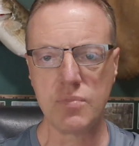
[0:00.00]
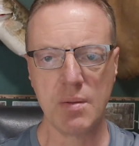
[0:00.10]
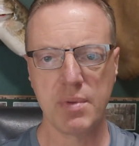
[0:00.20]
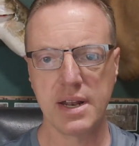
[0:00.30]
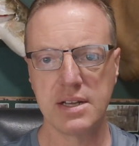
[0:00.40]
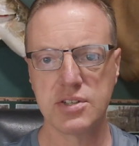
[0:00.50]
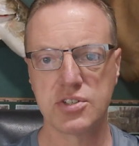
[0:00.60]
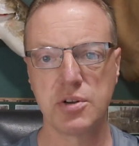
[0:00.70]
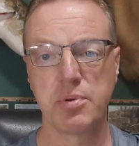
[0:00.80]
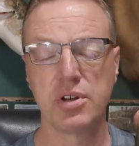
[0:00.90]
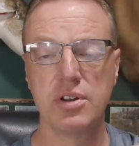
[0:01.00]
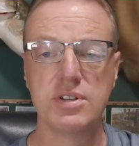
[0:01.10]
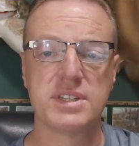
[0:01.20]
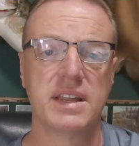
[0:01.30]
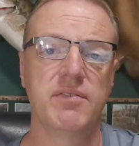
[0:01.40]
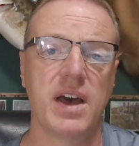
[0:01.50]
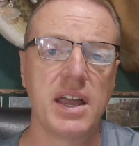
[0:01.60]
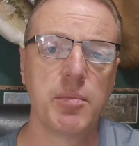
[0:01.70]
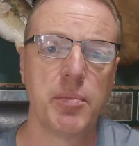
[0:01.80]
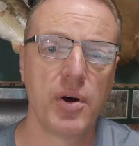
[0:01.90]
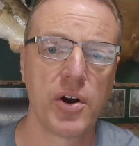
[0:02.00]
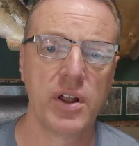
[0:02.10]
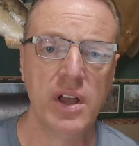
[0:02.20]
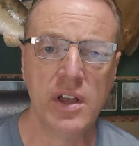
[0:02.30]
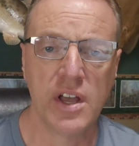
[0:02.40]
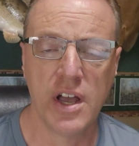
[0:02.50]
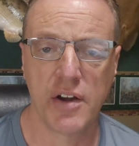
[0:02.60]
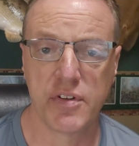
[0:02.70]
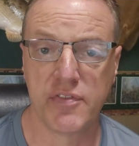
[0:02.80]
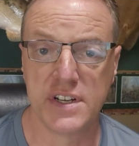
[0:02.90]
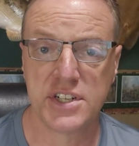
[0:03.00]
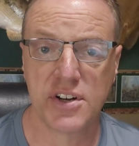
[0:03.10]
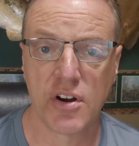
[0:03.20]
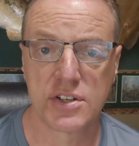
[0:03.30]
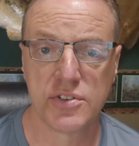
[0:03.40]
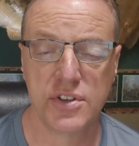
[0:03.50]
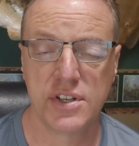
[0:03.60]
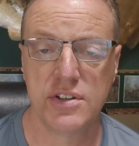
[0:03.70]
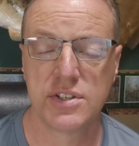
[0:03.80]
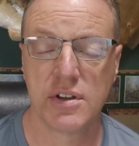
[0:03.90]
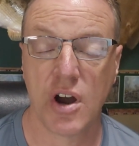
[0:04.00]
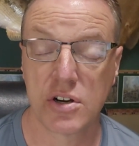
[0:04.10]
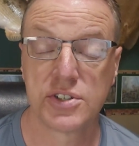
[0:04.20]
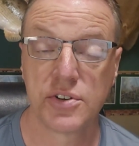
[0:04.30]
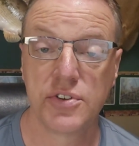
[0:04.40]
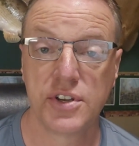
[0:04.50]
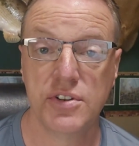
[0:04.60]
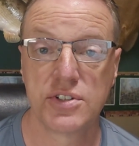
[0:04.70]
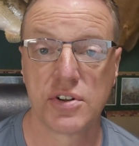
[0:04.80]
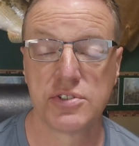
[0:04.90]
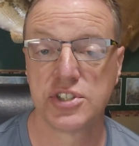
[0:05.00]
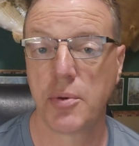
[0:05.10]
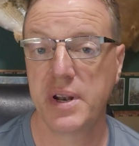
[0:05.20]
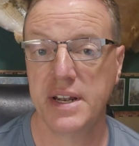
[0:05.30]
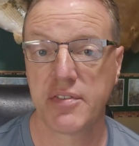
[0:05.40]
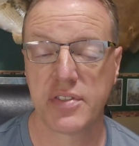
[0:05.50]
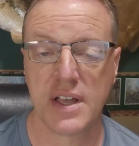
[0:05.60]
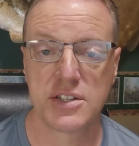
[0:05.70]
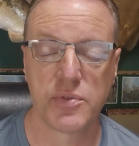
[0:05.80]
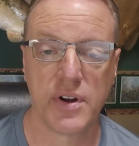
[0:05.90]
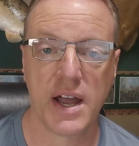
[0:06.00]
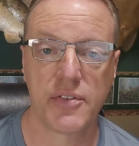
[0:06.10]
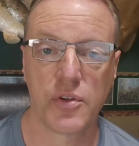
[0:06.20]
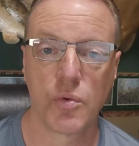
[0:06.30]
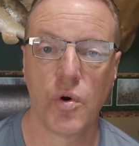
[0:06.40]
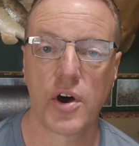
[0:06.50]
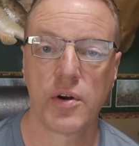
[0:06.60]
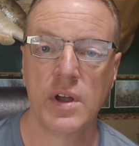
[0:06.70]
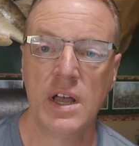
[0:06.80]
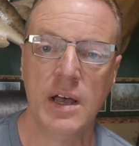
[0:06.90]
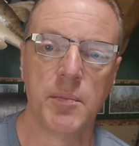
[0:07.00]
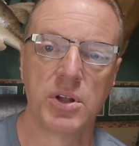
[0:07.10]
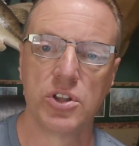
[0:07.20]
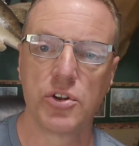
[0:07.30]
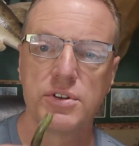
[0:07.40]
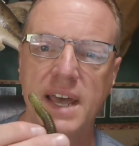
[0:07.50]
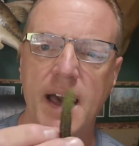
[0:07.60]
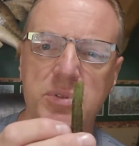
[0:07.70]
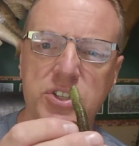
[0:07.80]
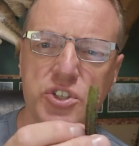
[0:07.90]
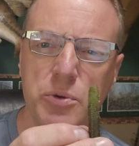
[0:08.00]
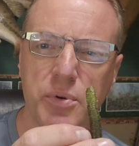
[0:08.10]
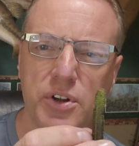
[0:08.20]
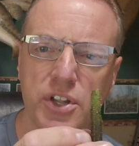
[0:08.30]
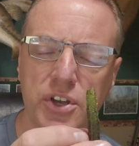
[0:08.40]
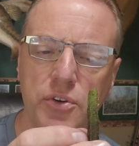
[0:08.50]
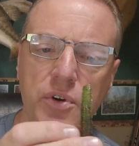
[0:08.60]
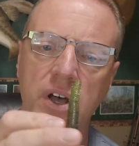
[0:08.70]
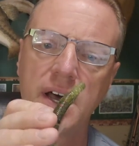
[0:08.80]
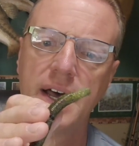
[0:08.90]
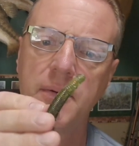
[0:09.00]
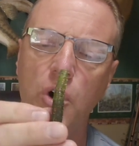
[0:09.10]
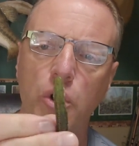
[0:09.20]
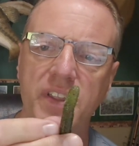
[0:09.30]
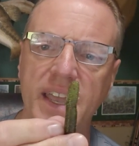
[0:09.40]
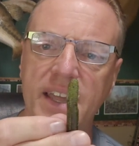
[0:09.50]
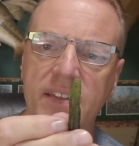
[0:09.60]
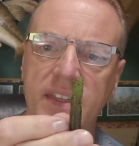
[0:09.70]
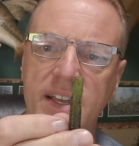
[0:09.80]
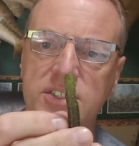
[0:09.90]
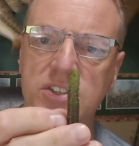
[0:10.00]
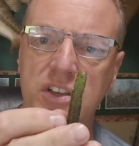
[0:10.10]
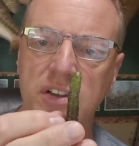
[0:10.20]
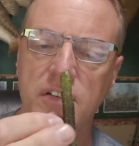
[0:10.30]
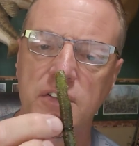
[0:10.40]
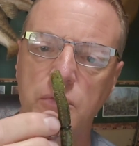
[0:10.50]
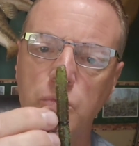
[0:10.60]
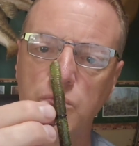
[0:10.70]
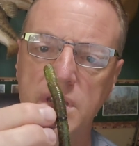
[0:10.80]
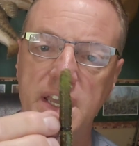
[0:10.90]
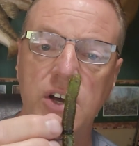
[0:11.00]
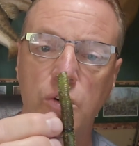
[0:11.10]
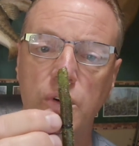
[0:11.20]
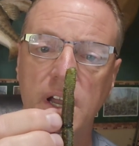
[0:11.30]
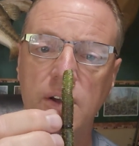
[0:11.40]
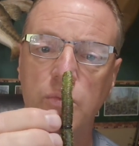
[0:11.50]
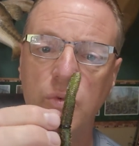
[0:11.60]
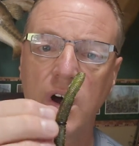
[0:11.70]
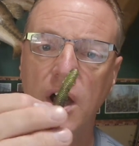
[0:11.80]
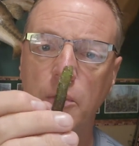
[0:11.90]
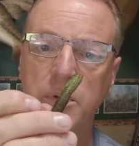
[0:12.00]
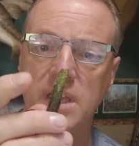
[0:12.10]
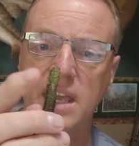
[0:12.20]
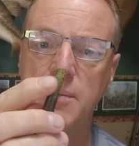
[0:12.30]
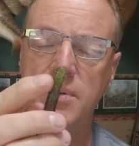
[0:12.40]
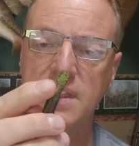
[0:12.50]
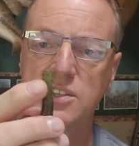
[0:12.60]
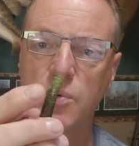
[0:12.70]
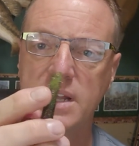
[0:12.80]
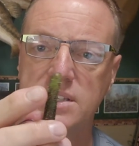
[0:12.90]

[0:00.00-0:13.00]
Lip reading: but super glue, just an invaluable part of your fishing arsenal. You can use it on so many different things when you're out there on the water. But little dab of super glue on the end of this Nico rig will help keep these weights